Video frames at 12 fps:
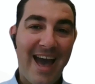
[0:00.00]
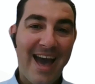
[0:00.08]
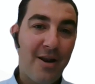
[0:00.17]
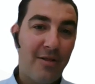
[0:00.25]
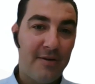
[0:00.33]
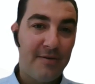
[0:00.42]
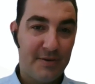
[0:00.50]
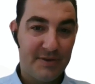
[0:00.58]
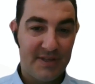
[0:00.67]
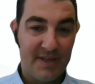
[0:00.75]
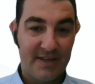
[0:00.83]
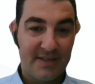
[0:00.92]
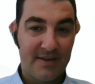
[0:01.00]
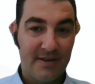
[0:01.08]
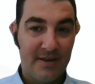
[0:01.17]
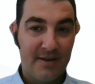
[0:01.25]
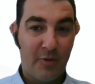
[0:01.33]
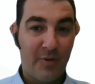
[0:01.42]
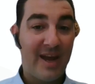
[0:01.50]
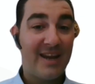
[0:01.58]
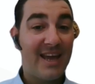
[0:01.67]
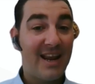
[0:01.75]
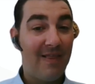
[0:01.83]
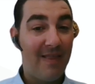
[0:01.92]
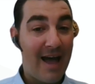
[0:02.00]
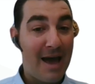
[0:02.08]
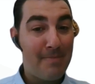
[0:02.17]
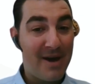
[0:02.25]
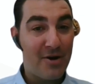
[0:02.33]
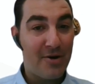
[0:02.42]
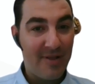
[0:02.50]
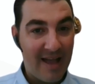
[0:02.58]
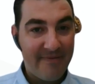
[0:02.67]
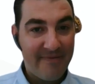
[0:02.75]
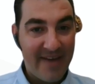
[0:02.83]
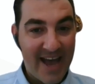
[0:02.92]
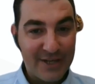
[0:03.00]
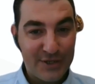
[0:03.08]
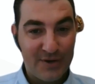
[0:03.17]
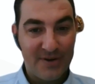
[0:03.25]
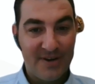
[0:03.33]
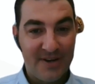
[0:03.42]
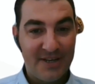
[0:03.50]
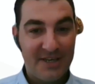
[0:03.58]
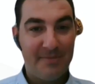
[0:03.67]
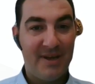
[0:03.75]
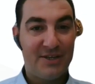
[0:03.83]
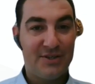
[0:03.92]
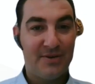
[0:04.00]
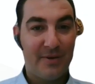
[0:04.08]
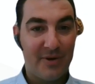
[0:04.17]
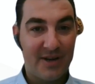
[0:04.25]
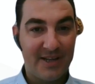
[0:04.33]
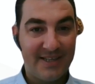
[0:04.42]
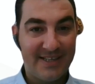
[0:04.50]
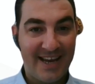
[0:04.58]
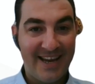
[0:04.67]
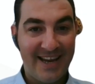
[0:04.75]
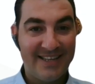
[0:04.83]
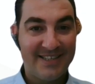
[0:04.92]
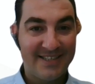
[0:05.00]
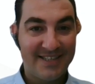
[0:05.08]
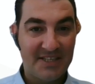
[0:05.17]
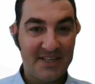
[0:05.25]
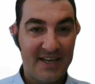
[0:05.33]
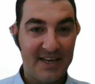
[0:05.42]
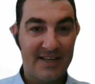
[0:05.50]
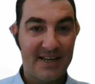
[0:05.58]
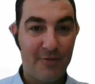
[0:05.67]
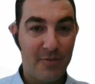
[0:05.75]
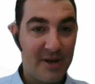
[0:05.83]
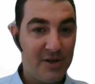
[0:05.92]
We had all of those things, but we had to get a lot better, a lot faster to make sure they were concise, succinct.